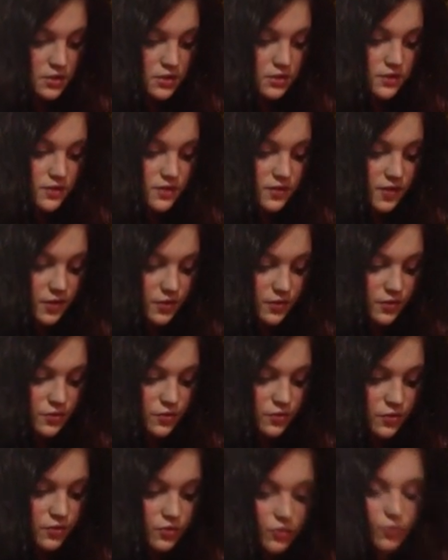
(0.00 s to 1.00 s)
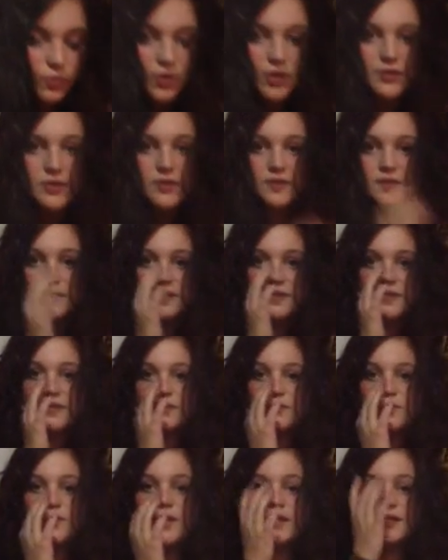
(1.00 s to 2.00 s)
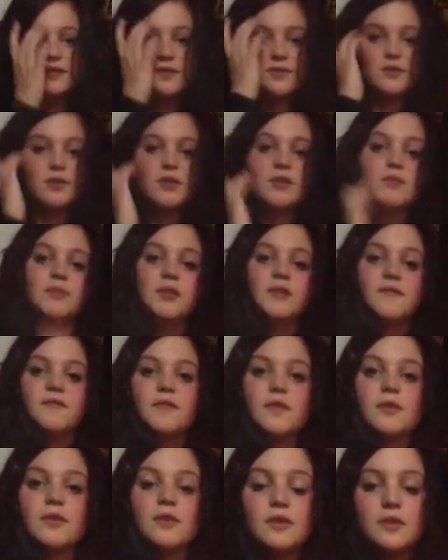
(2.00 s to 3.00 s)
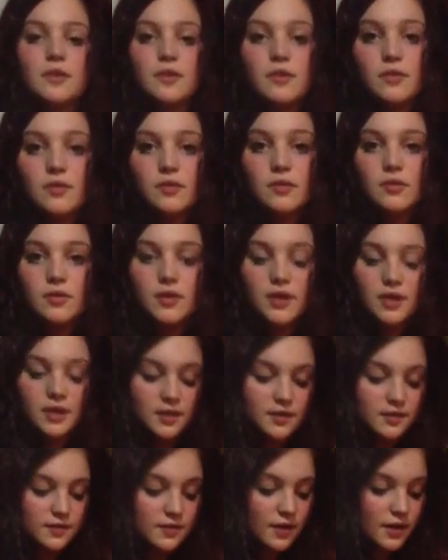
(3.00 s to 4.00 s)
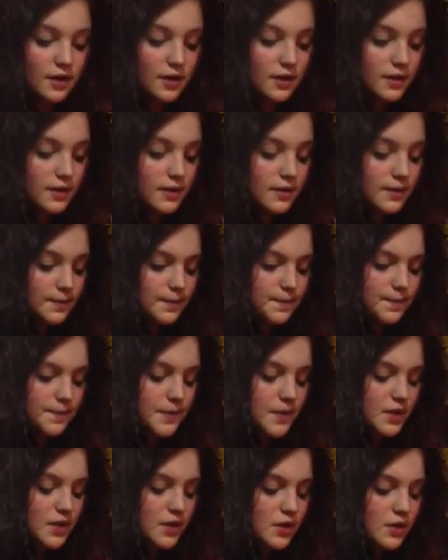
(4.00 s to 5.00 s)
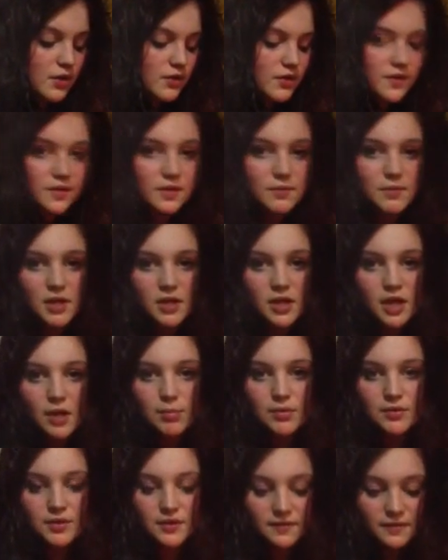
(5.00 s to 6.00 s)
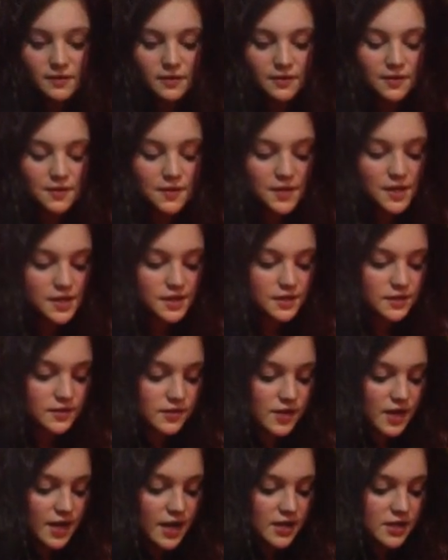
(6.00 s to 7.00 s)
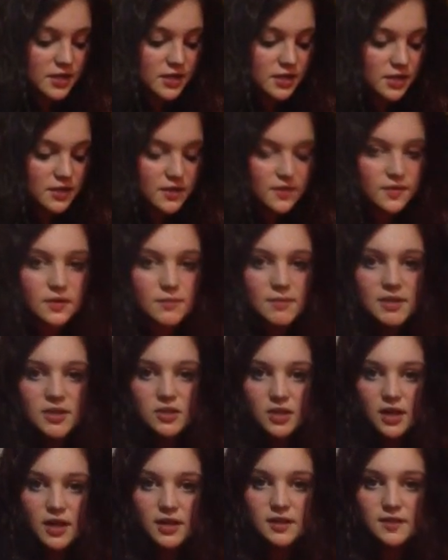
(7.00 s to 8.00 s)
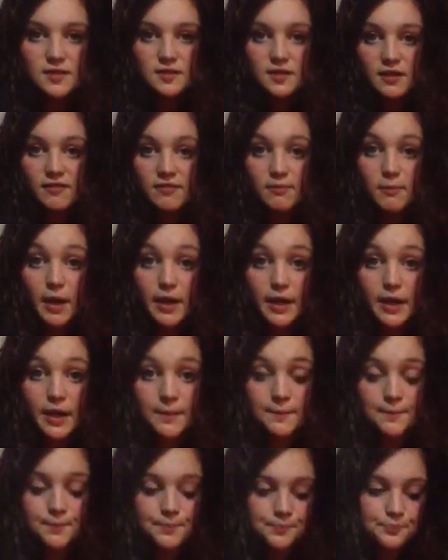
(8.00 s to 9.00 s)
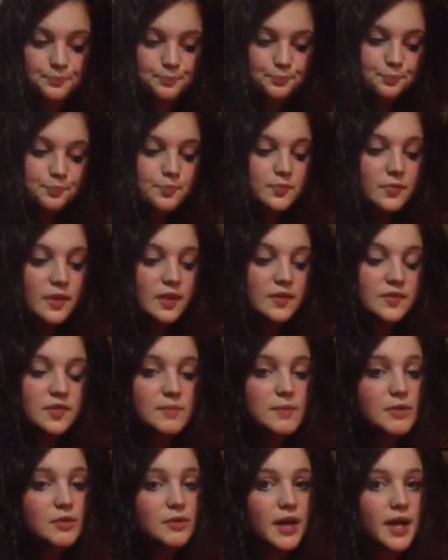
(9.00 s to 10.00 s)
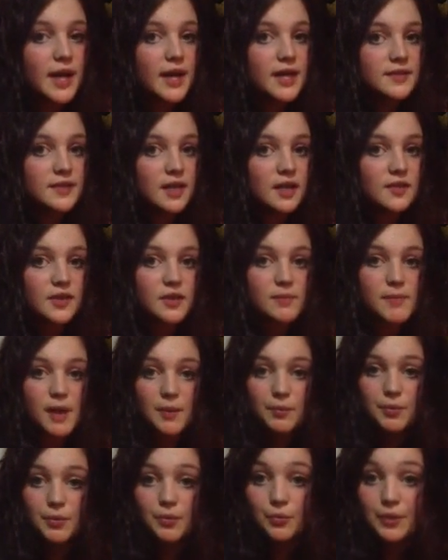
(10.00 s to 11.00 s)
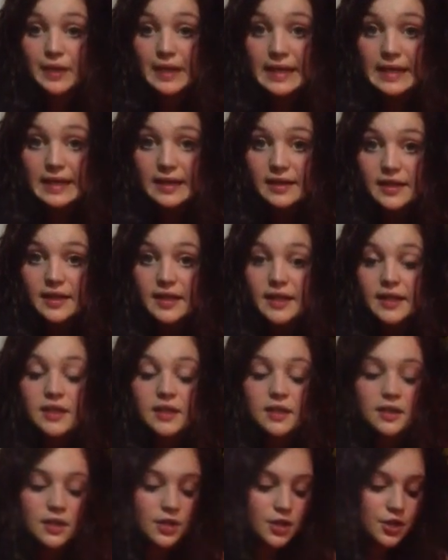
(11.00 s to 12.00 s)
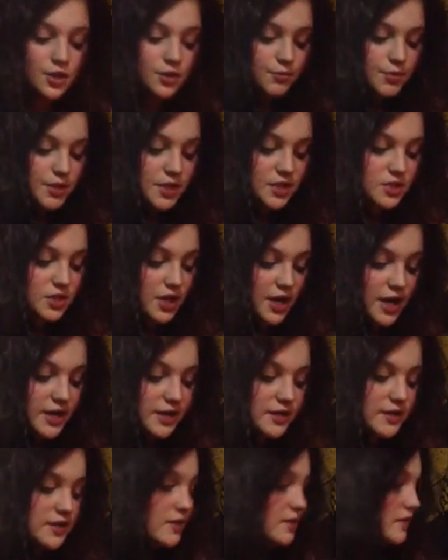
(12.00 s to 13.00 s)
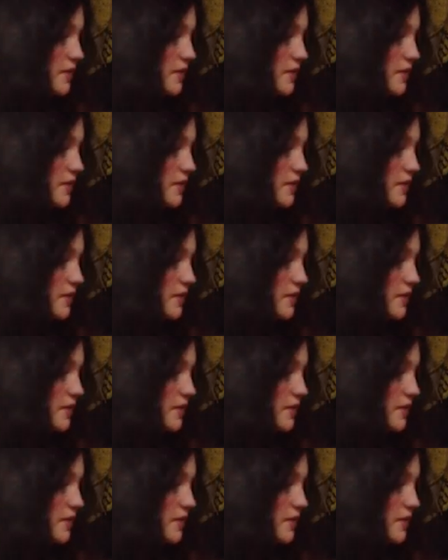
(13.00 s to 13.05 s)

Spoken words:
So, what it looks like this week is going to be for you is, this can be a couple different things, actually. This can be trying to save money. Some of you guys out there might really be trying to